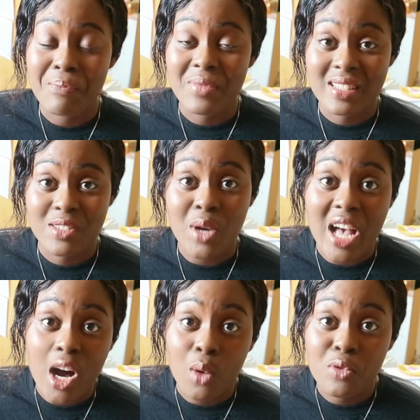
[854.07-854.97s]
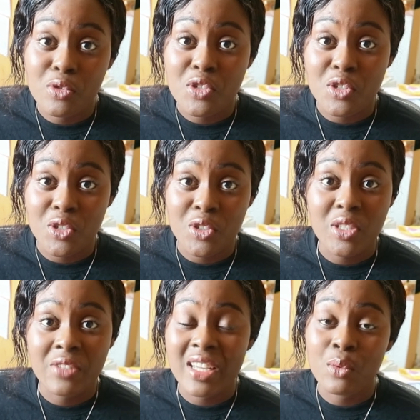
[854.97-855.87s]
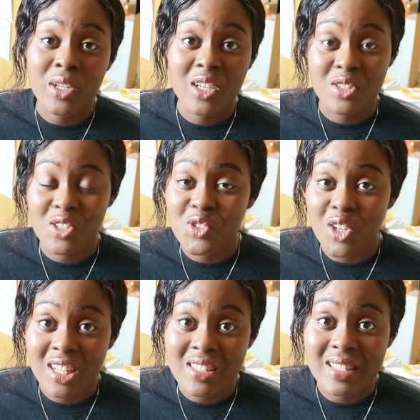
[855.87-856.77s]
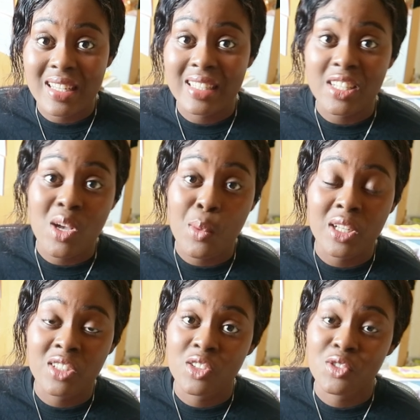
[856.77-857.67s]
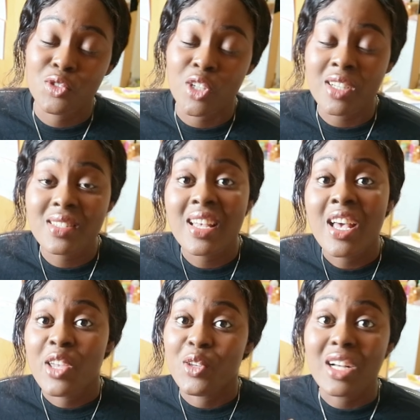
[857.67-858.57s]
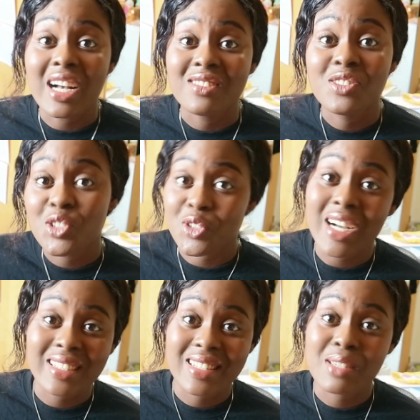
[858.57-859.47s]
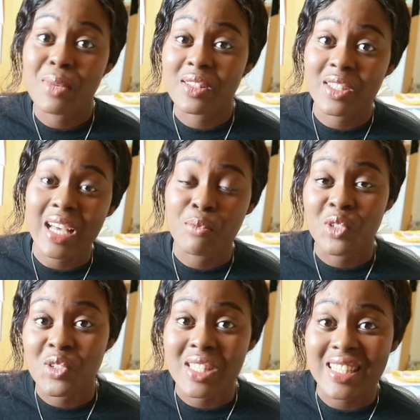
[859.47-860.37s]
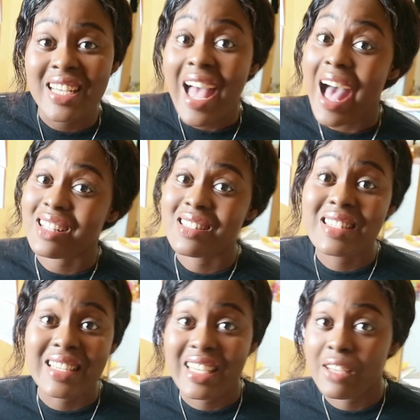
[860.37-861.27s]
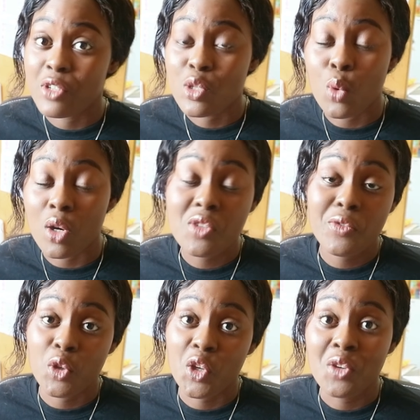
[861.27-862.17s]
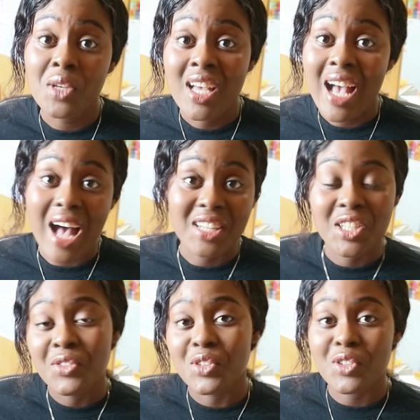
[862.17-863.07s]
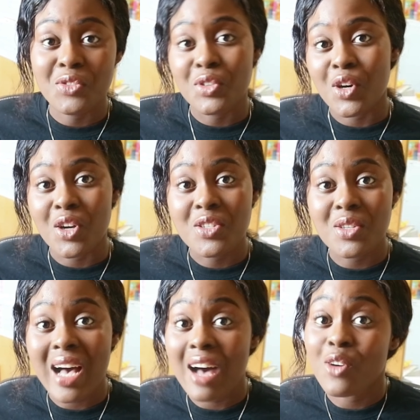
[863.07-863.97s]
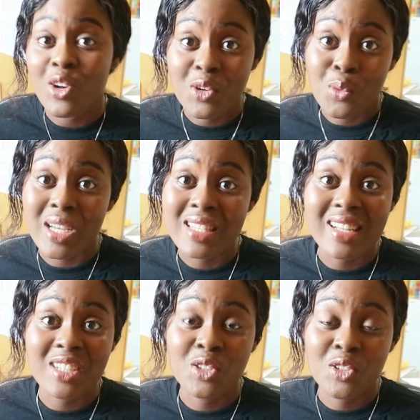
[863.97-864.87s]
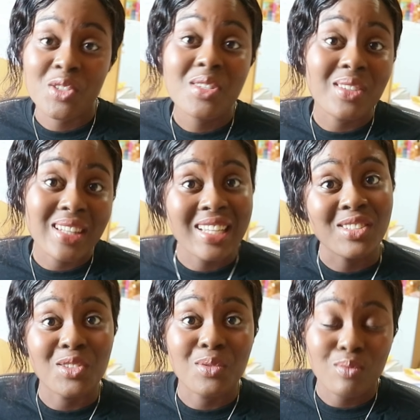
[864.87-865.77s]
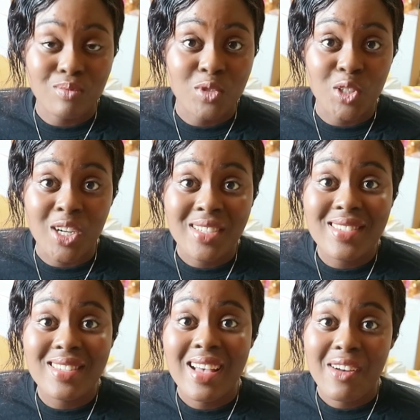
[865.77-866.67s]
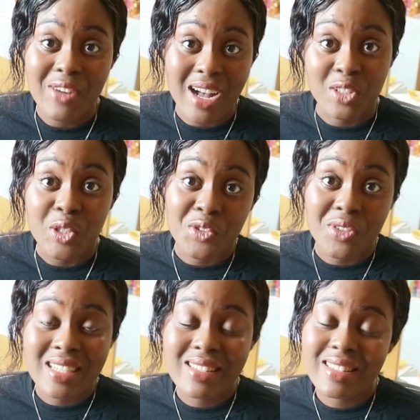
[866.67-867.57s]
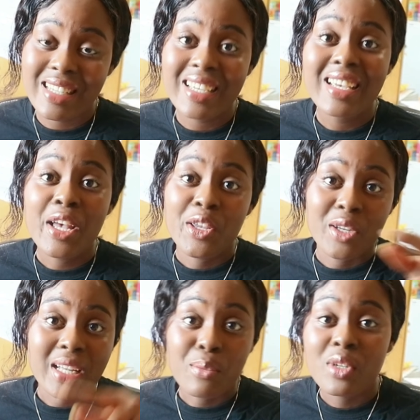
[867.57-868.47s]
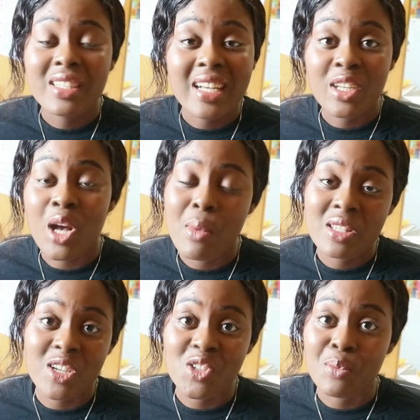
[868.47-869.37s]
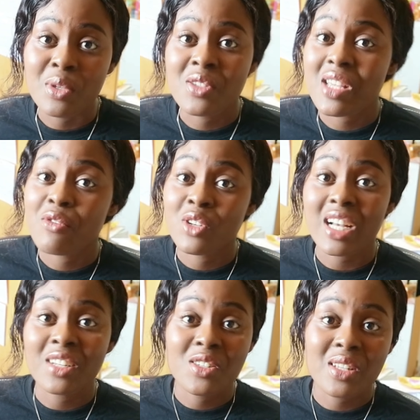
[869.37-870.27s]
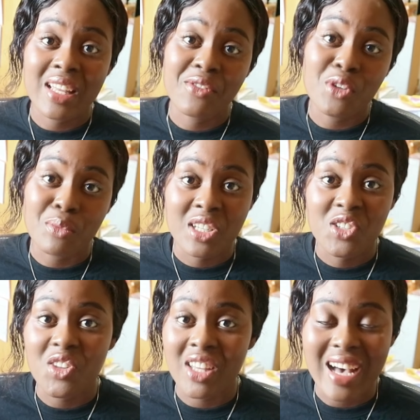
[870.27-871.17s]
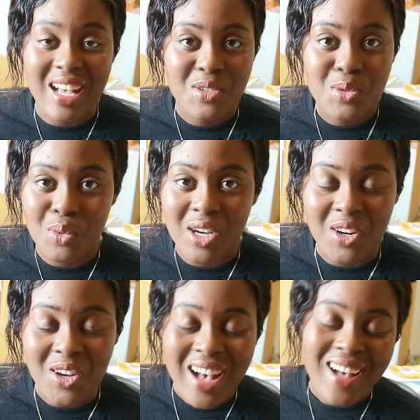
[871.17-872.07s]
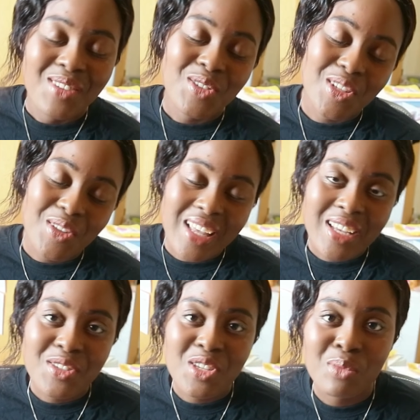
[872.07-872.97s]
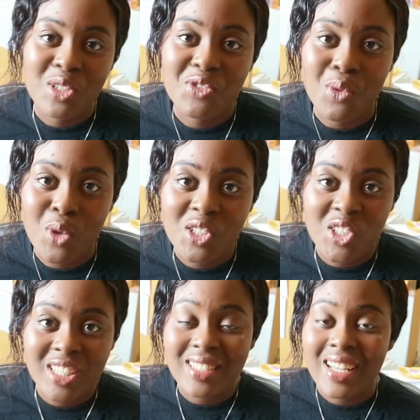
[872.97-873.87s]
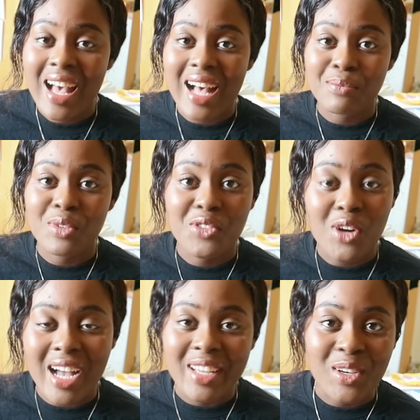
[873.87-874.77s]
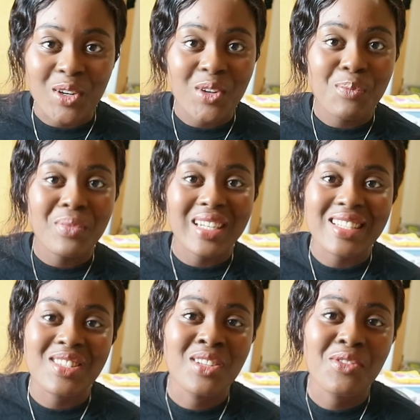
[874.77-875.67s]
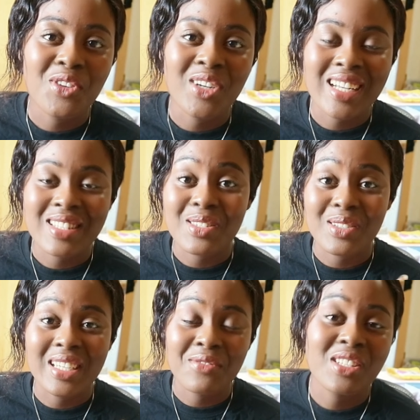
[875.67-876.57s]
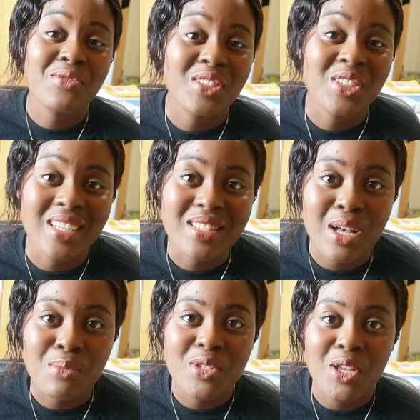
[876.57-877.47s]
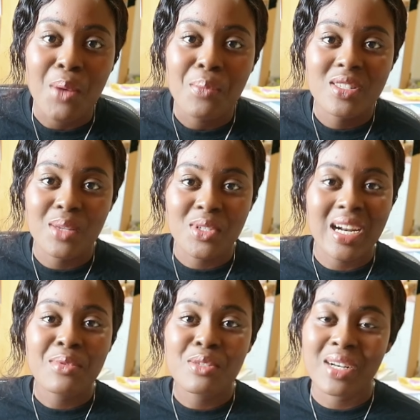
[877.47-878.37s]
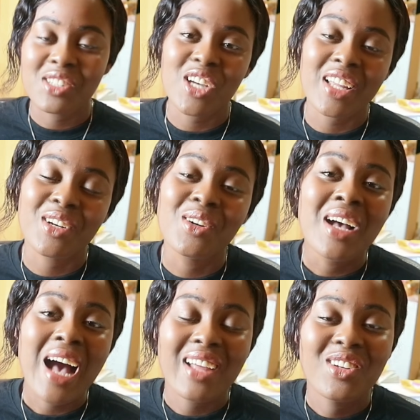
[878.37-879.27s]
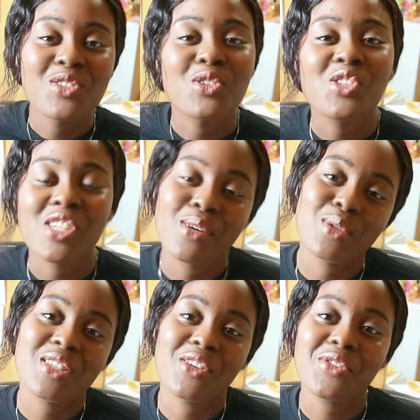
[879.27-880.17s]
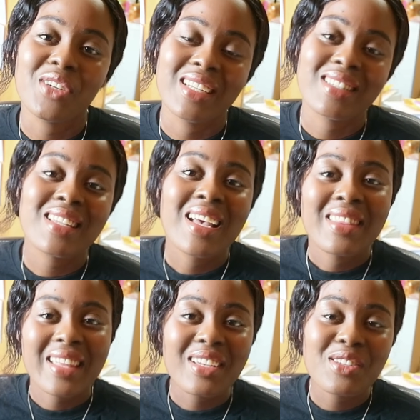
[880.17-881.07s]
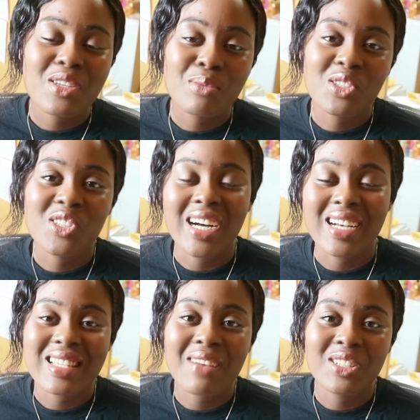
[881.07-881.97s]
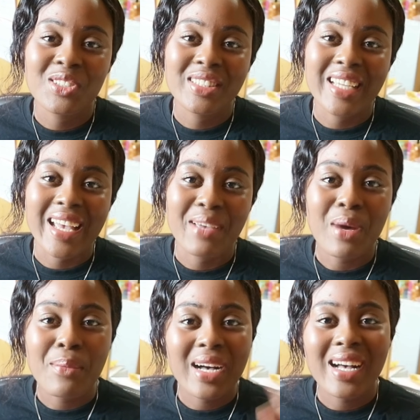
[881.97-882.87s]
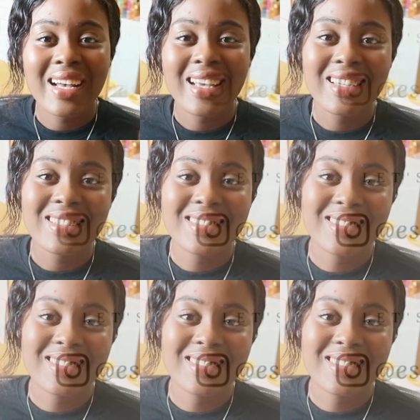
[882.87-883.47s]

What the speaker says: is quite helpful to you. If anyone else is struggling to learn their top 100 drugs, you can try this method I'm using and see if it works for you. And if you also have other ways that you use to learn your drugs at university, you can put it down in the comment section below, so everyone can also learn from each other as well. So thank you so much for watching, and before I go, please do not forget to give this video a thumbs up, subscribe to my channel, and also share with your friends. Thank you so much, guys. Have a good day. Bye bye.